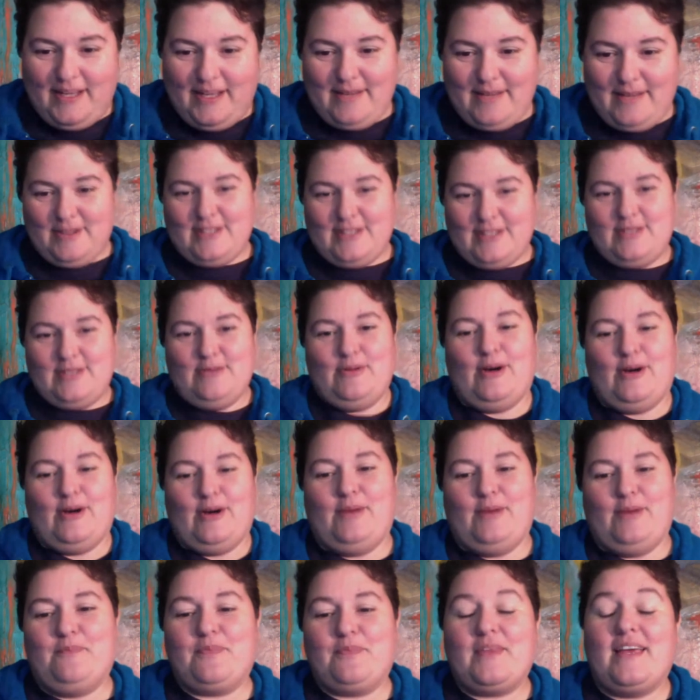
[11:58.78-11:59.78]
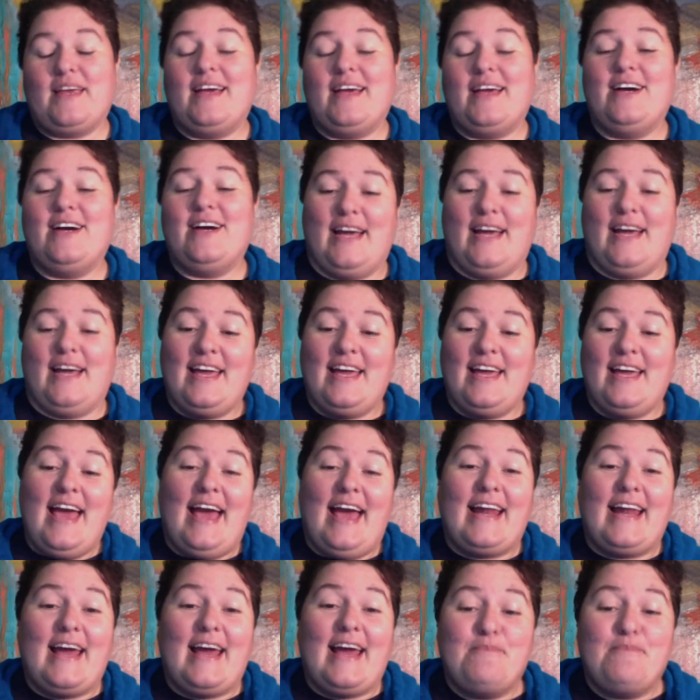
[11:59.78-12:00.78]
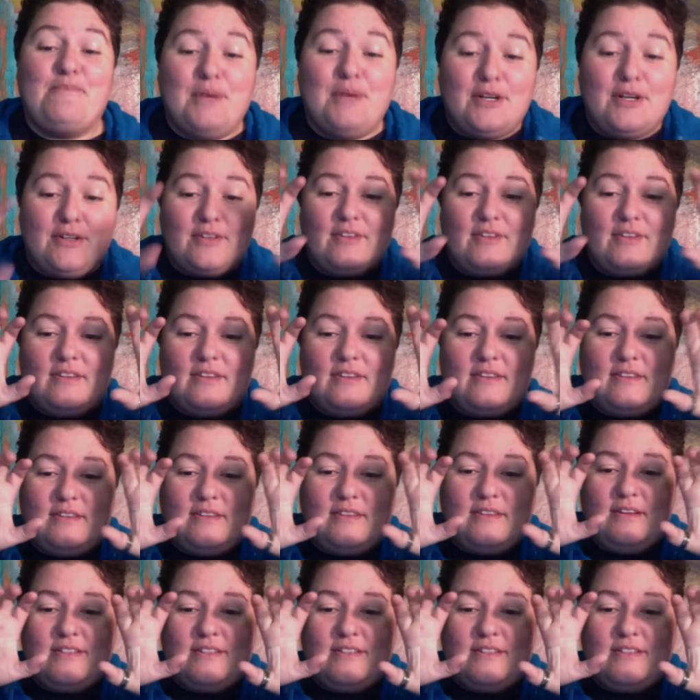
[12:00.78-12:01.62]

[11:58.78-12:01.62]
them onto the wall. Okay. And I built the